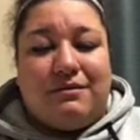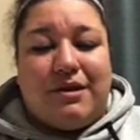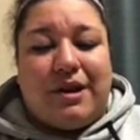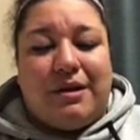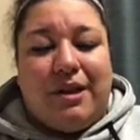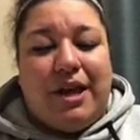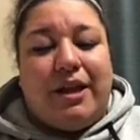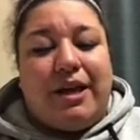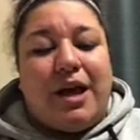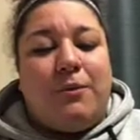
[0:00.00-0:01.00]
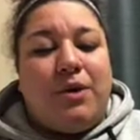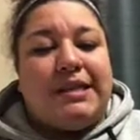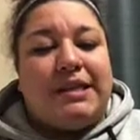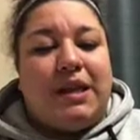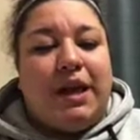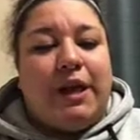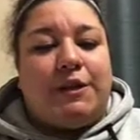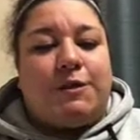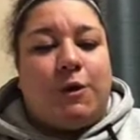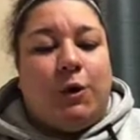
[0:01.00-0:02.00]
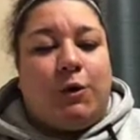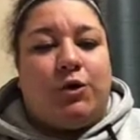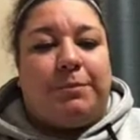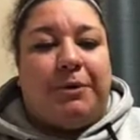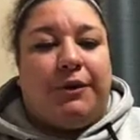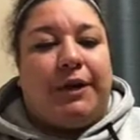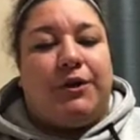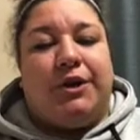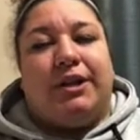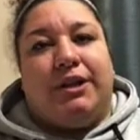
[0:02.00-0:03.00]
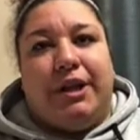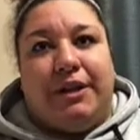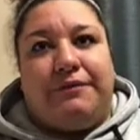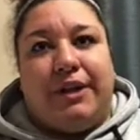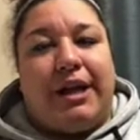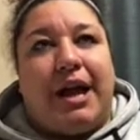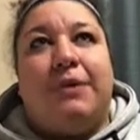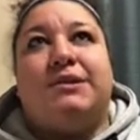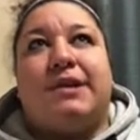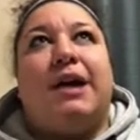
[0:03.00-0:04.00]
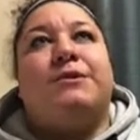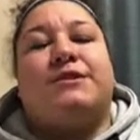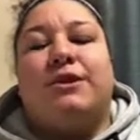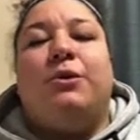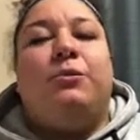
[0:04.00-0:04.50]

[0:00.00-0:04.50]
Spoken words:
Oh yeah, like I wasn't like so crippled I couldn't lift. Like I was still